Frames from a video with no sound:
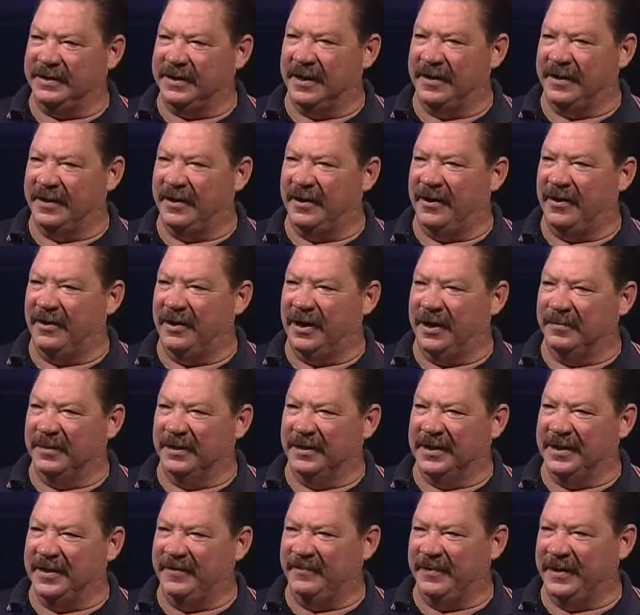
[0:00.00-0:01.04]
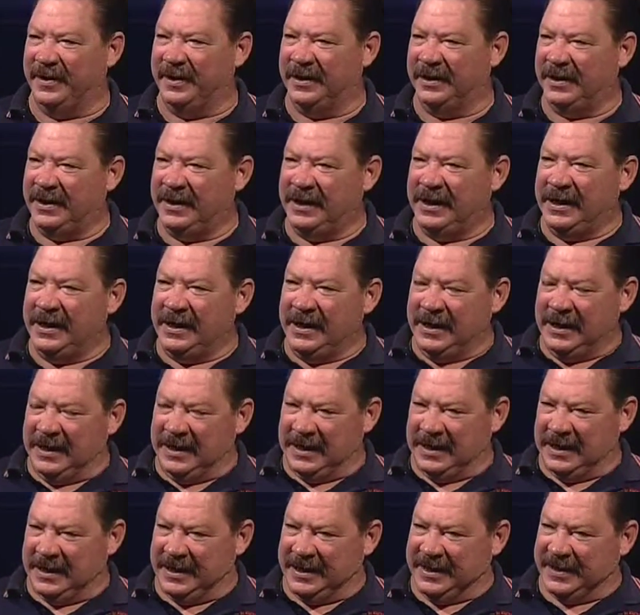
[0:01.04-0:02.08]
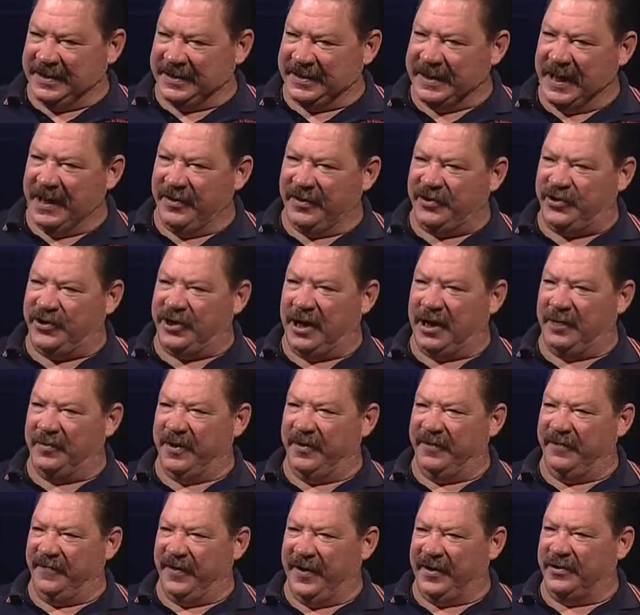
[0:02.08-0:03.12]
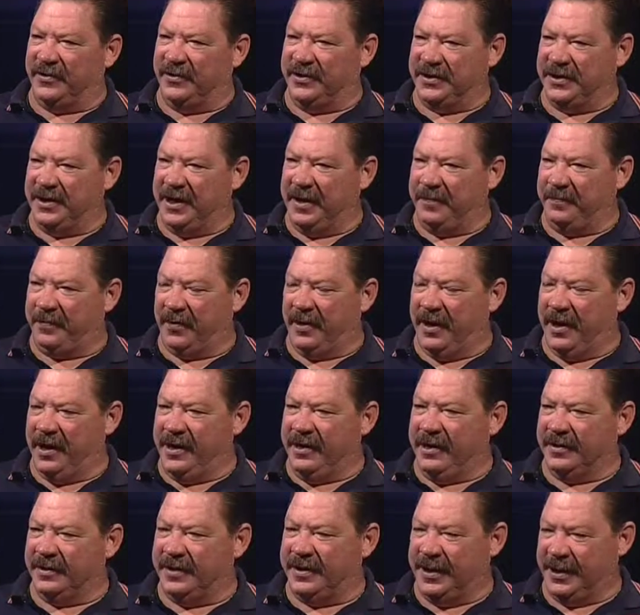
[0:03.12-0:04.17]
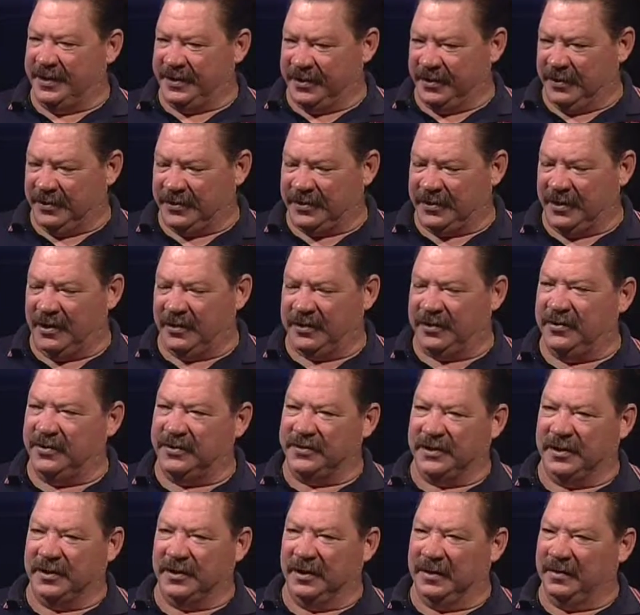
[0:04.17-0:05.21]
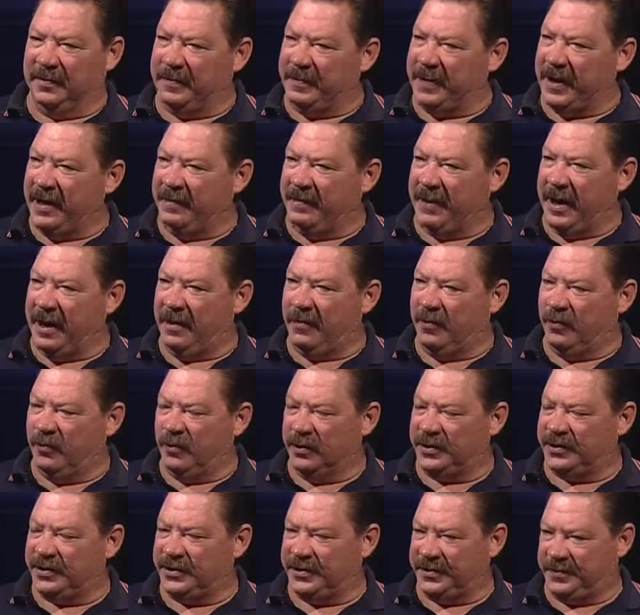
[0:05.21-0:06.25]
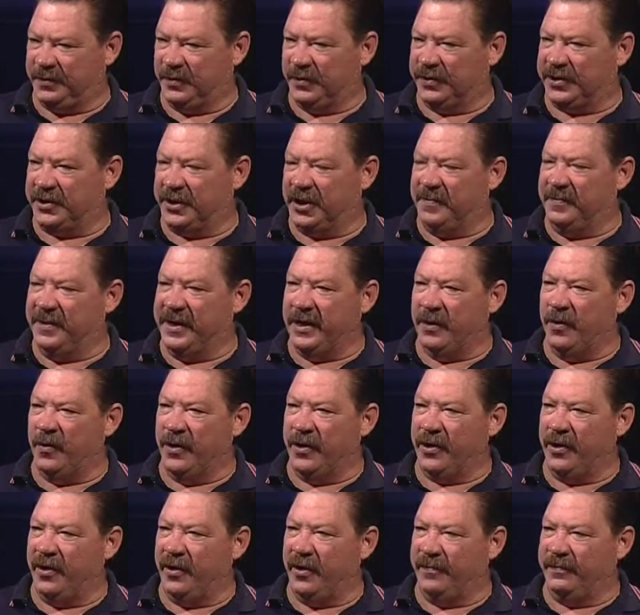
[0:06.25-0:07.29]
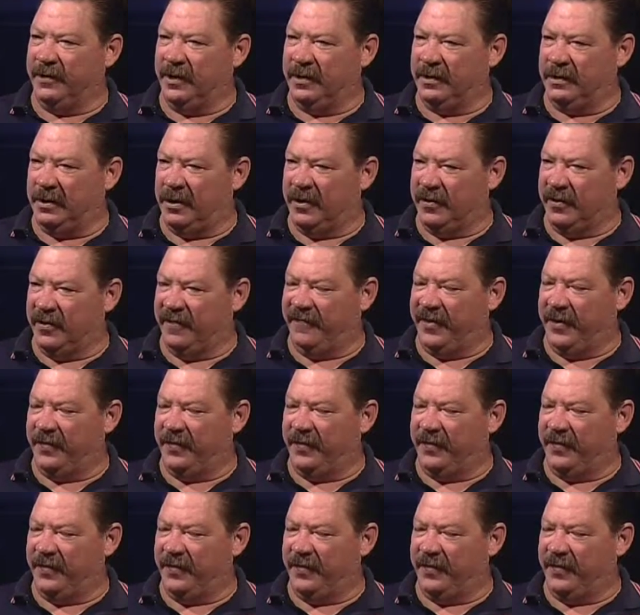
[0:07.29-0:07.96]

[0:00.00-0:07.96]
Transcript: He's done it all, I believe, but uh, he is now the chairman of the Veterans Day Parade, and Ted's going to talk to us a little bit about what's what's going to be going on on